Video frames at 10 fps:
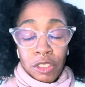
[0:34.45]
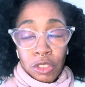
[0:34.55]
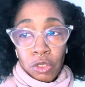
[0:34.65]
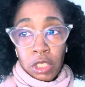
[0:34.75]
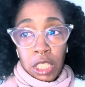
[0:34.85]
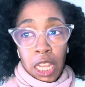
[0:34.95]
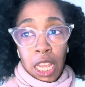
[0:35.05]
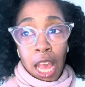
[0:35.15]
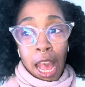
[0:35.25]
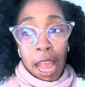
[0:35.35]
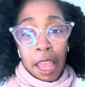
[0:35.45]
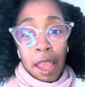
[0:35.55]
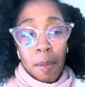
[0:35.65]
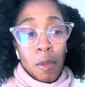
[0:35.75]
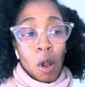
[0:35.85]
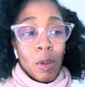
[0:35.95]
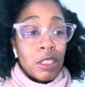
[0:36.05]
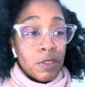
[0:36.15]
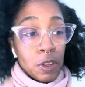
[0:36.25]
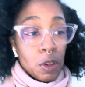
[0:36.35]
usually, I am
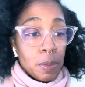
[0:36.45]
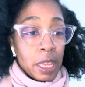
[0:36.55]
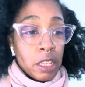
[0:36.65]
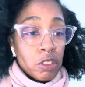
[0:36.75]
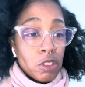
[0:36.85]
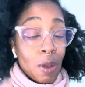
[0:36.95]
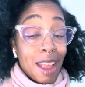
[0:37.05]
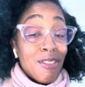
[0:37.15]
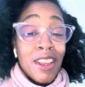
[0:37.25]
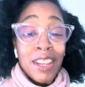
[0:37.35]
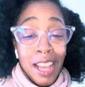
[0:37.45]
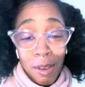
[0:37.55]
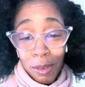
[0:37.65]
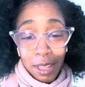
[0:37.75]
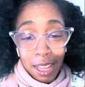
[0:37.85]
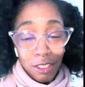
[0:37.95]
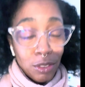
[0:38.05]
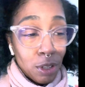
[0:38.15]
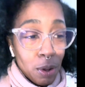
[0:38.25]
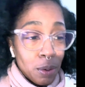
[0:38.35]
always filming, so I run out, as you
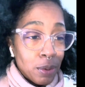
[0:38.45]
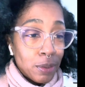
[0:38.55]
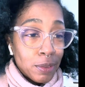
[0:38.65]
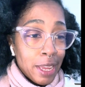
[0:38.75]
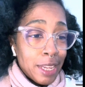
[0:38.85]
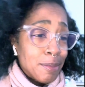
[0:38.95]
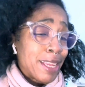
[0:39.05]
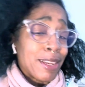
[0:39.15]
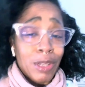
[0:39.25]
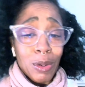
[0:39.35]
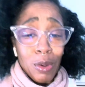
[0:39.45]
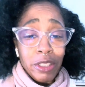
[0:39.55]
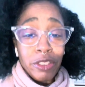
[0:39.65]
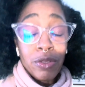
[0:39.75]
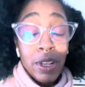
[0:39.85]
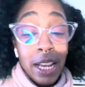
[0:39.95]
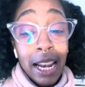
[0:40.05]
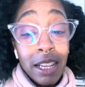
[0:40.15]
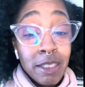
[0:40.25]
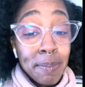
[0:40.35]
know, anybody that records, you run out
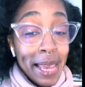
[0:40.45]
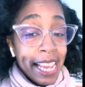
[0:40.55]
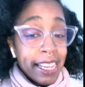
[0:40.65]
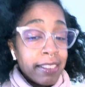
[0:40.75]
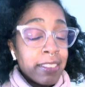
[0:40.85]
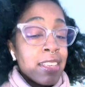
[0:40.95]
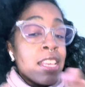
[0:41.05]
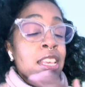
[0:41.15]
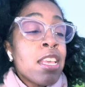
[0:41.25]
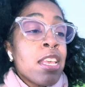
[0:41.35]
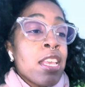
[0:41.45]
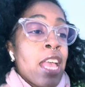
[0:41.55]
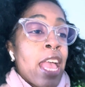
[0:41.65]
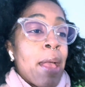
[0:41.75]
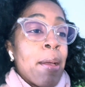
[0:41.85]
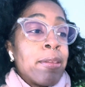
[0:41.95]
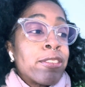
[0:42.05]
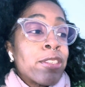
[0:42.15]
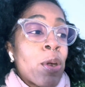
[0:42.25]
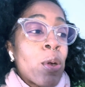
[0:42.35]
of space.
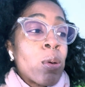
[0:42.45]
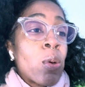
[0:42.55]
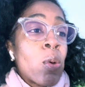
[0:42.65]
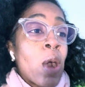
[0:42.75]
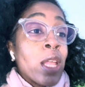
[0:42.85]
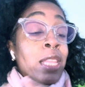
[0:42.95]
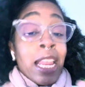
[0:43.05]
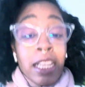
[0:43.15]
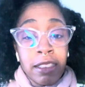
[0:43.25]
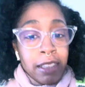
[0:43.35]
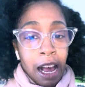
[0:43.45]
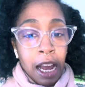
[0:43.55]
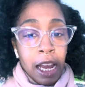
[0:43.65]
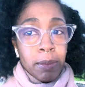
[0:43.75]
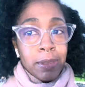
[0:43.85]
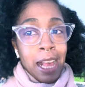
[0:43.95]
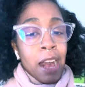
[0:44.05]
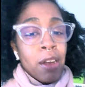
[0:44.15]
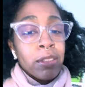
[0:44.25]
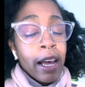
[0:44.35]
So a lot of the times I'll